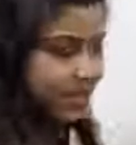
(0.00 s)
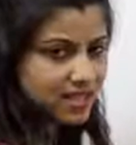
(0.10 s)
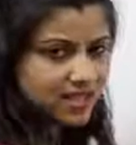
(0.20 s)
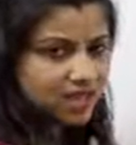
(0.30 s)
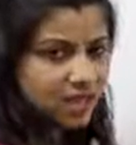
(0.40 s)

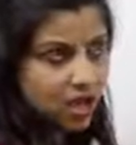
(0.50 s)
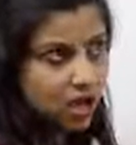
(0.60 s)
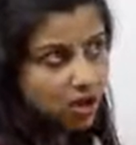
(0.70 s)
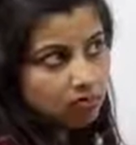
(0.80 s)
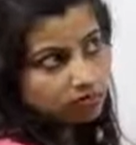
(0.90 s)
is,
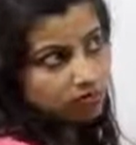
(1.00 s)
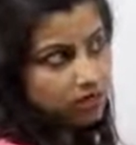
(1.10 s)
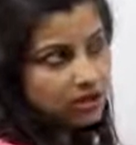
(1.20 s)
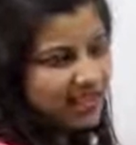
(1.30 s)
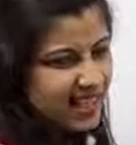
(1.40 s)

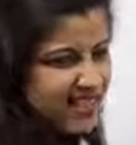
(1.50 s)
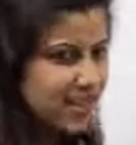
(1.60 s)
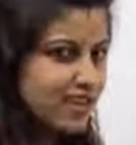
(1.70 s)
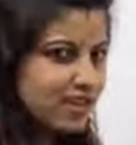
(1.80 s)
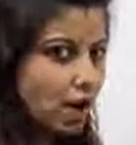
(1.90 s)
can I
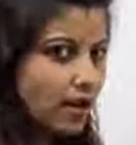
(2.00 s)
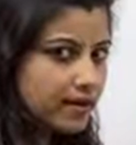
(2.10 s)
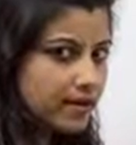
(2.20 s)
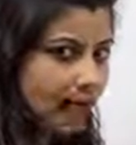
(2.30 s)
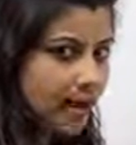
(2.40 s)
say he's an
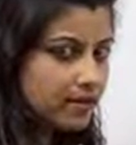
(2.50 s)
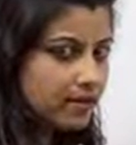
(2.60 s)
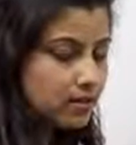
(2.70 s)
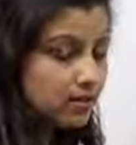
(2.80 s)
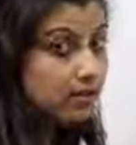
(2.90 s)
honest man?
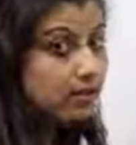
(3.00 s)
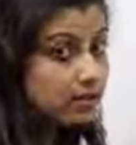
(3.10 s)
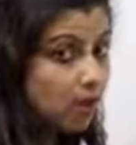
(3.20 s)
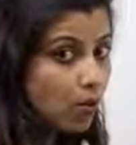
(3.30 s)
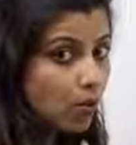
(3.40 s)

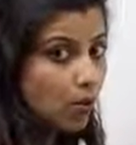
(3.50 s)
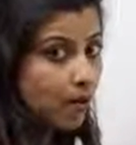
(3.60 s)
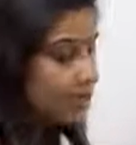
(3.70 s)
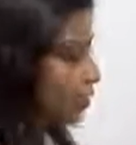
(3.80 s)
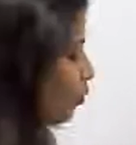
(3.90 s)
No,
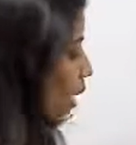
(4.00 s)
I'll tell you